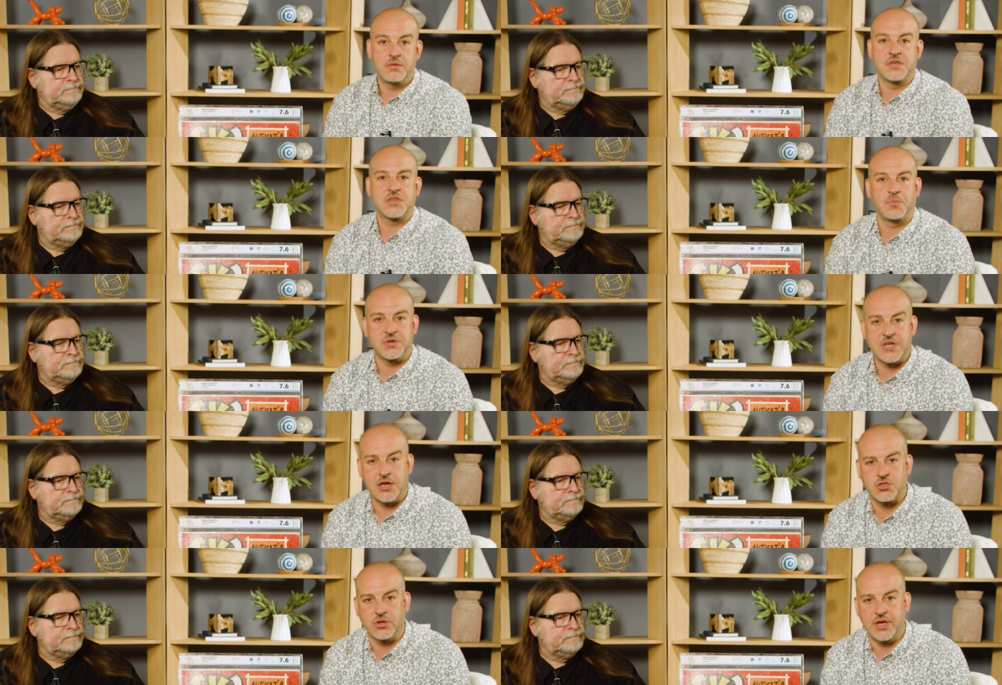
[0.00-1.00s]
Speaker 1: this could
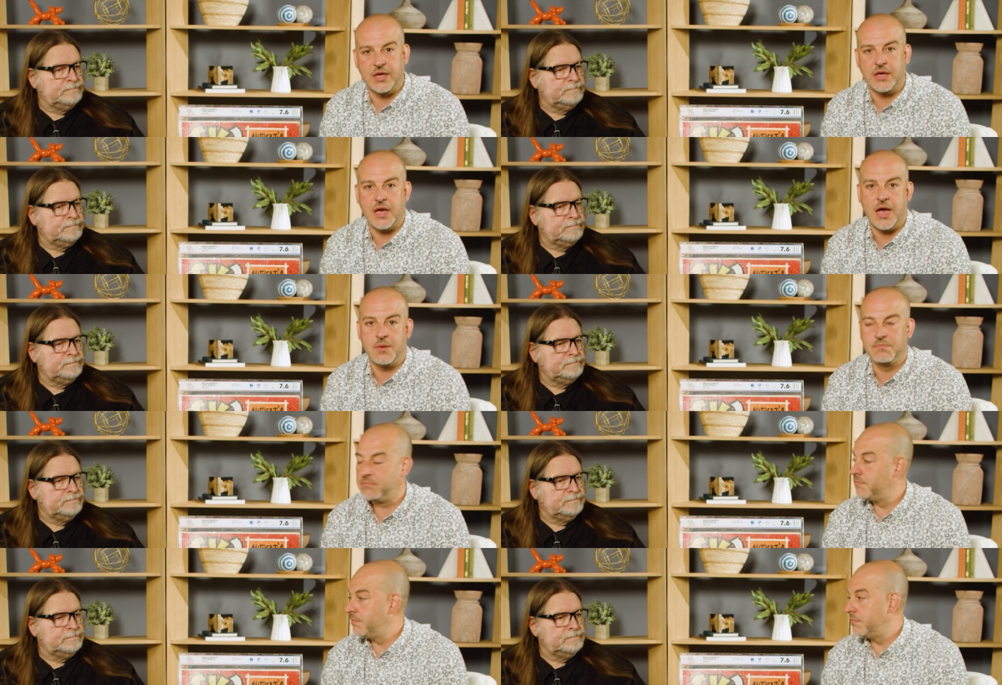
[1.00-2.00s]
potentially um,
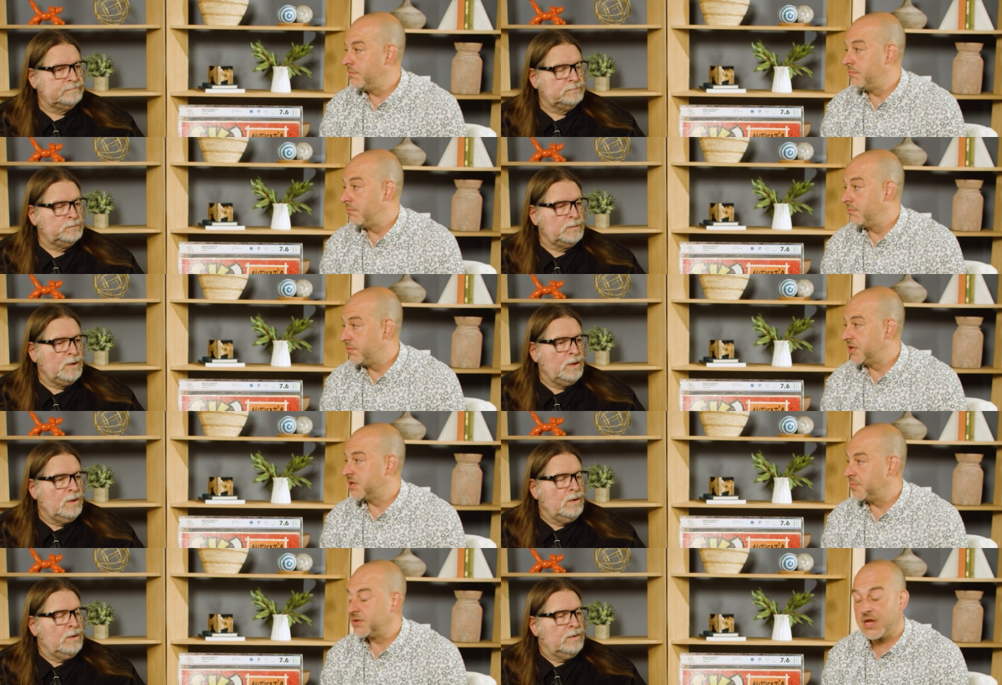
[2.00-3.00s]
this
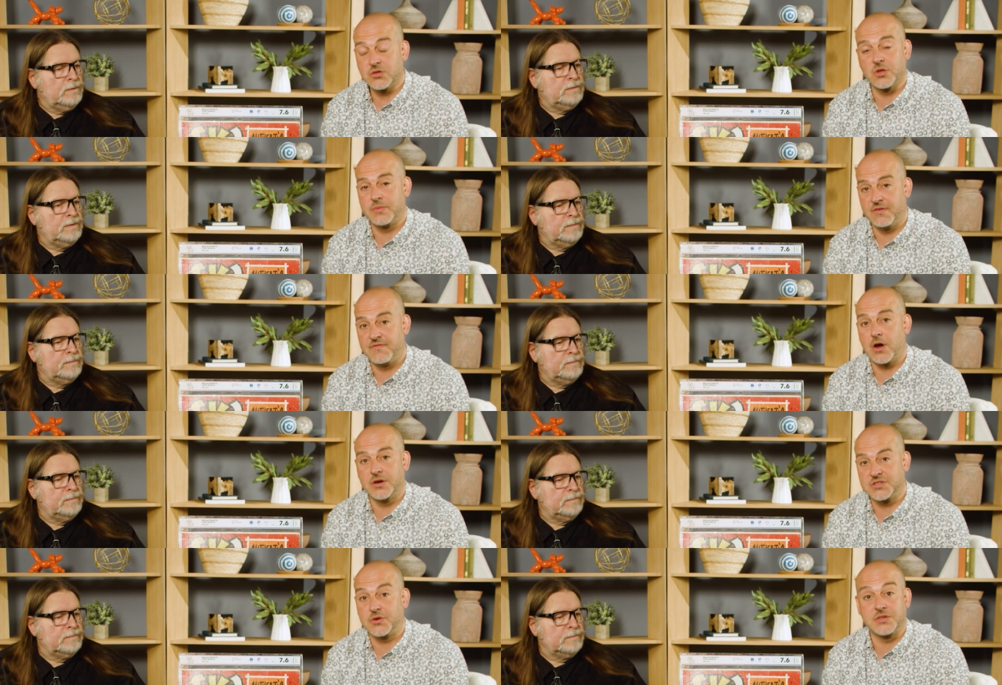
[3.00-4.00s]
could potentially be a
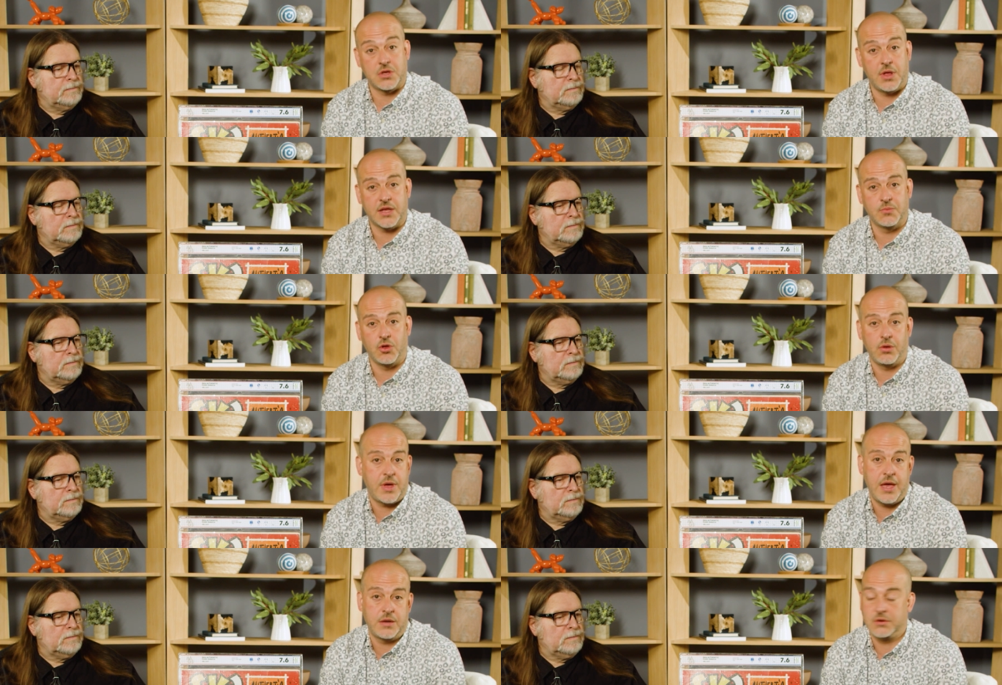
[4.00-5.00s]
very serious collectible
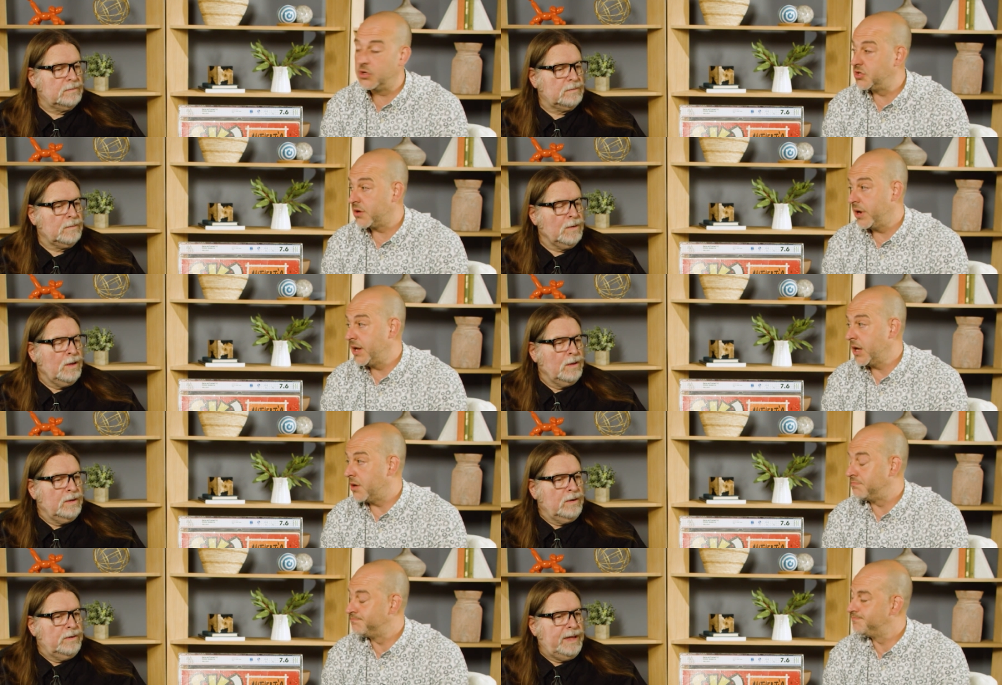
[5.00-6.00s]
and could generate
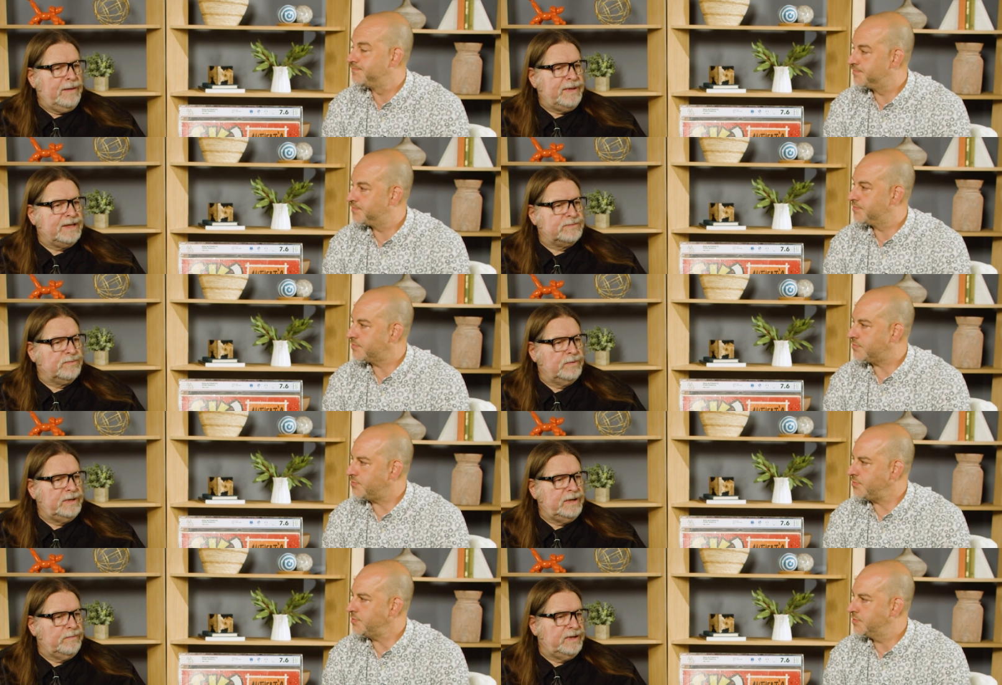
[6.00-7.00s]
income.
Speaker 2: Yeah, because
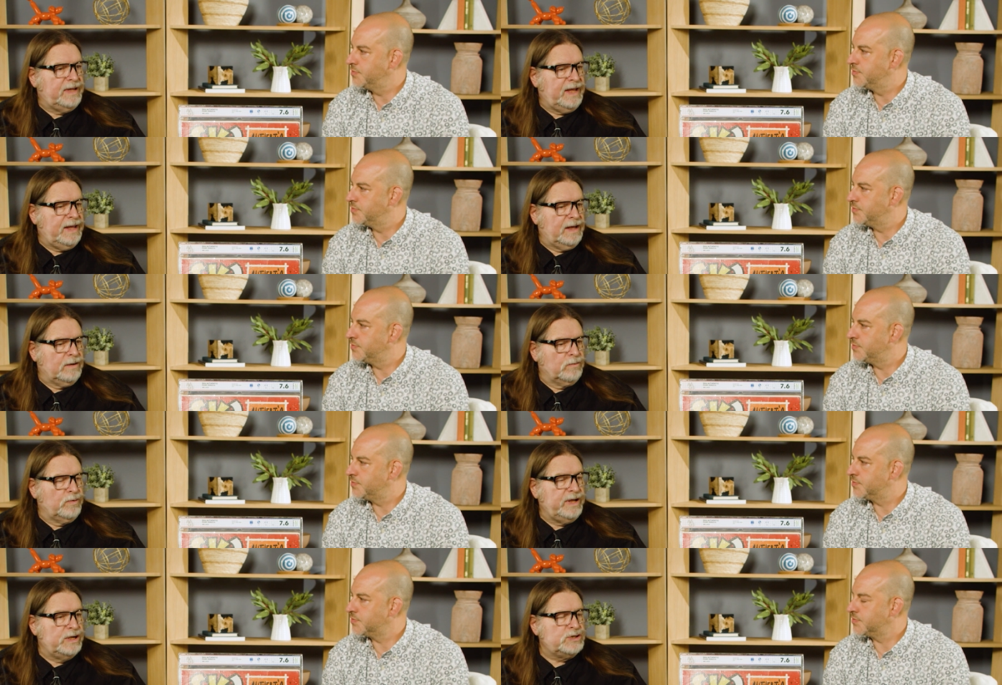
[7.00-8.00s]
when when they uh,
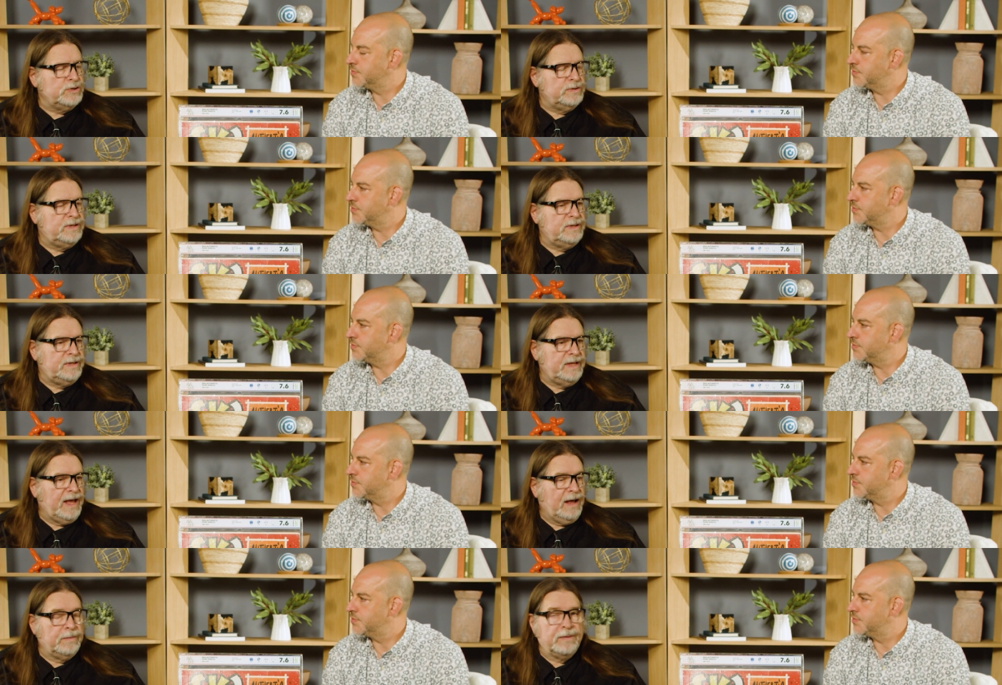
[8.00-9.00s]
reissued the
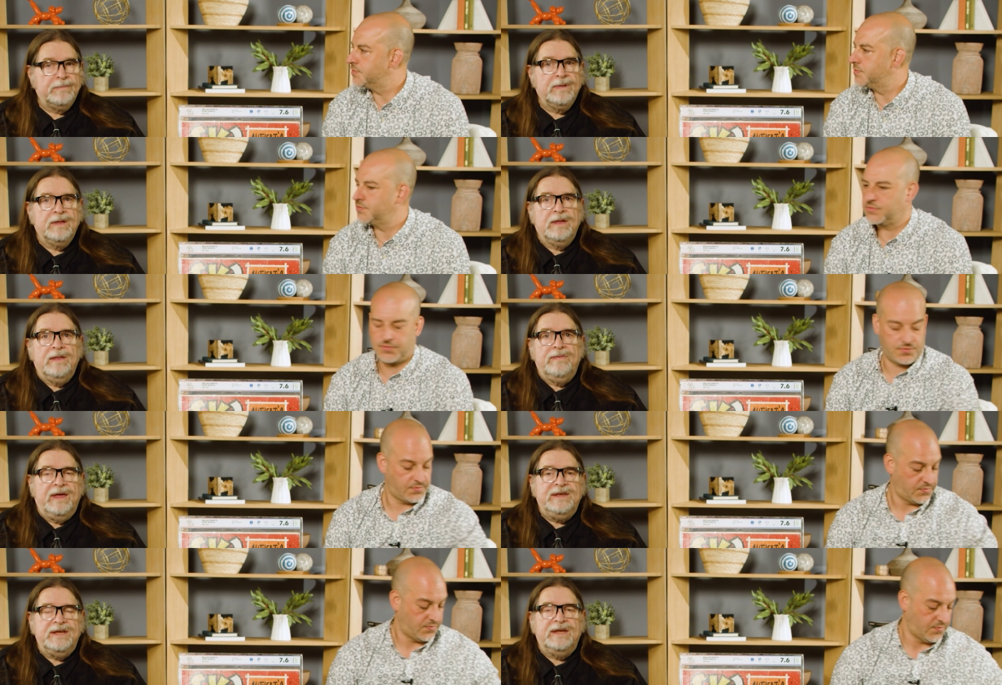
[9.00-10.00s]
album,
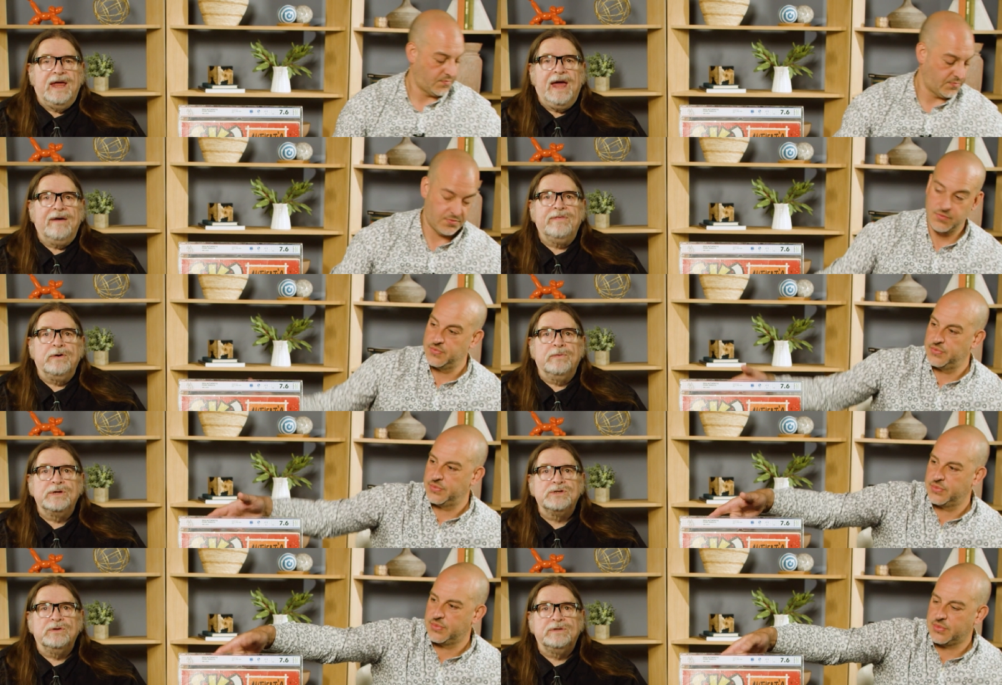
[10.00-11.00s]
they didn't have the
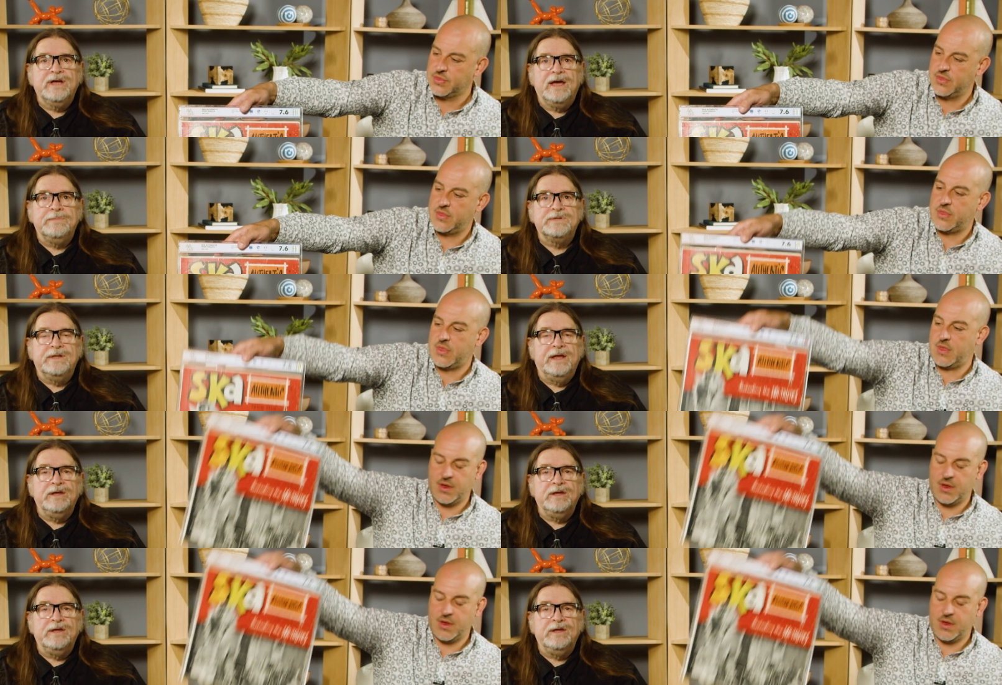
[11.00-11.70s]
original tapes, and they